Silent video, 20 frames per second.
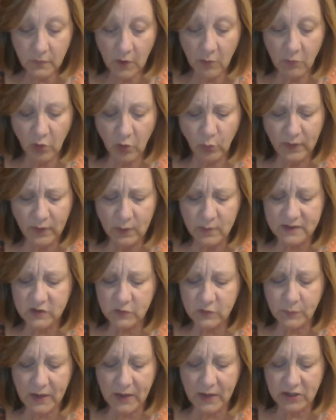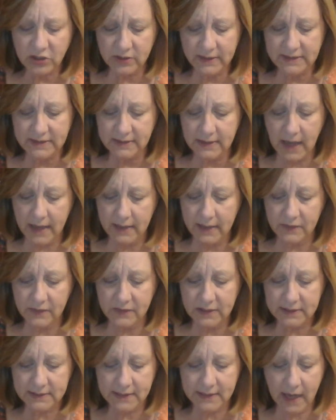Marie was specially delighted
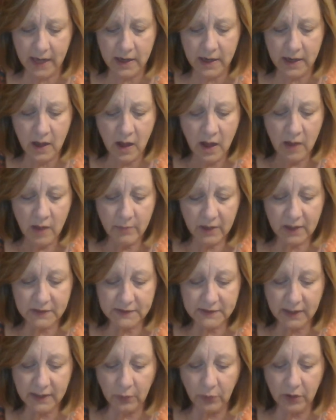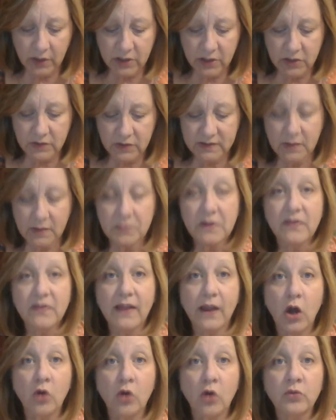this day because they were going to do something
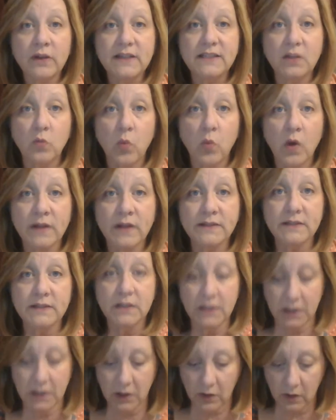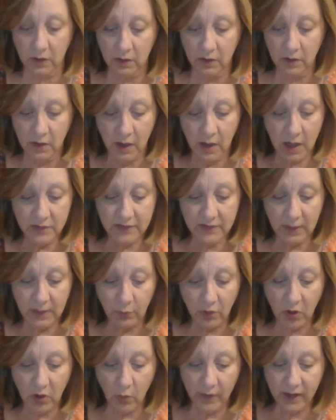they only did once a year. They
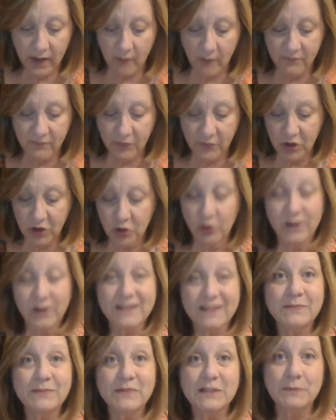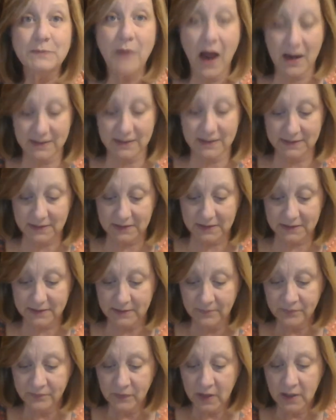were going up for the Christmas
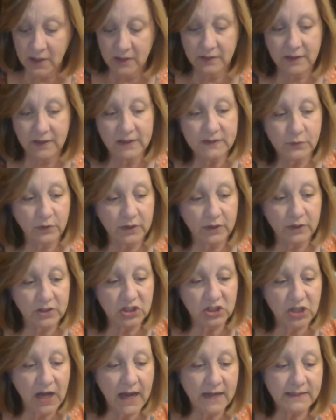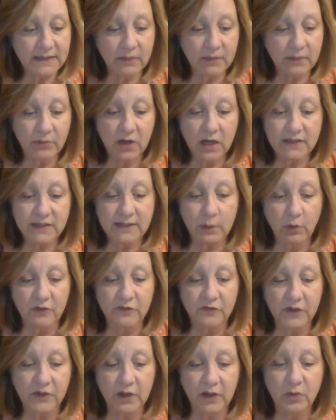boxes. These were enchanting because they were
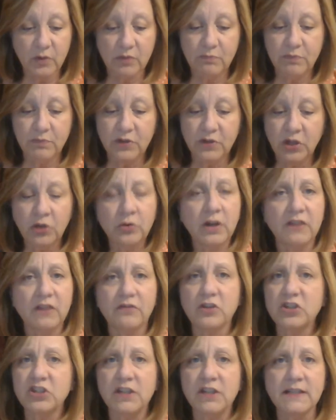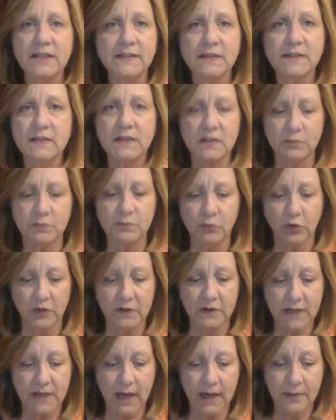filled with beauty for Jesus'
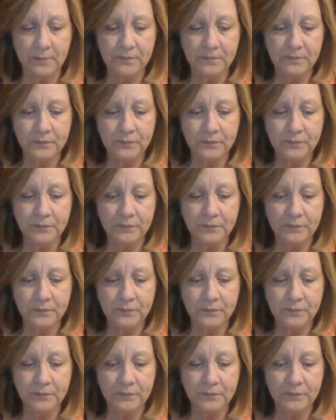birthday.